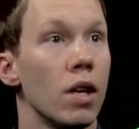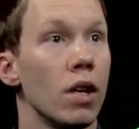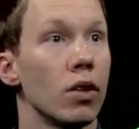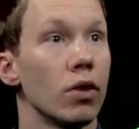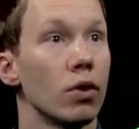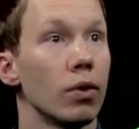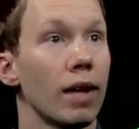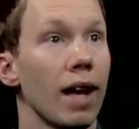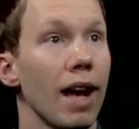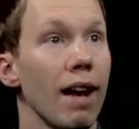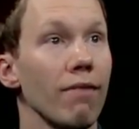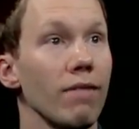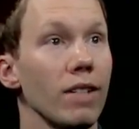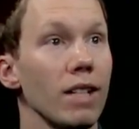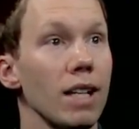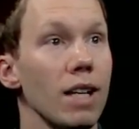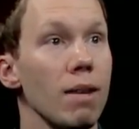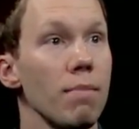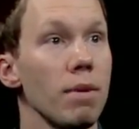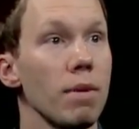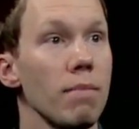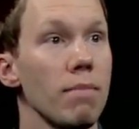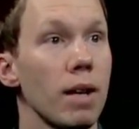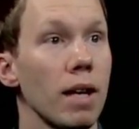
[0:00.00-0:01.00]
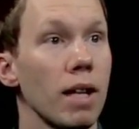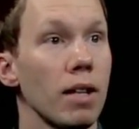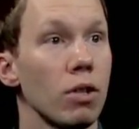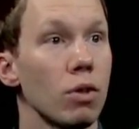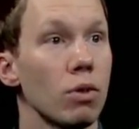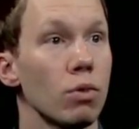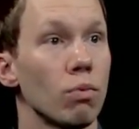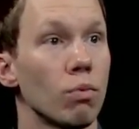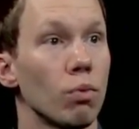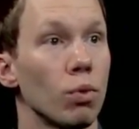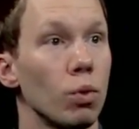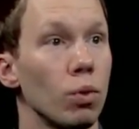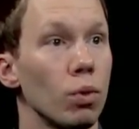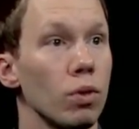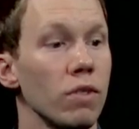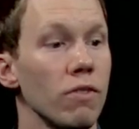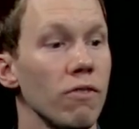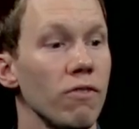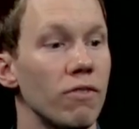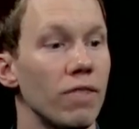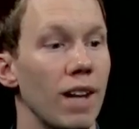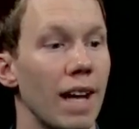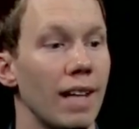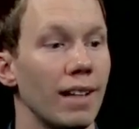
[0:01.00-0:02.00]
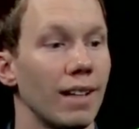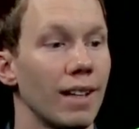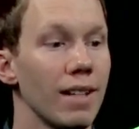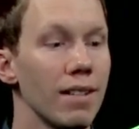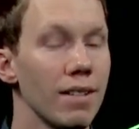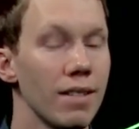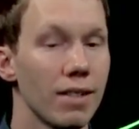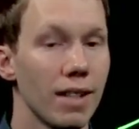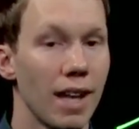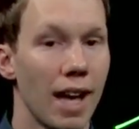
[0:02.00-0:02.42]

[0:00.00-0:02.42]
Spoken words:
So we have to keep in mind those rules of valence,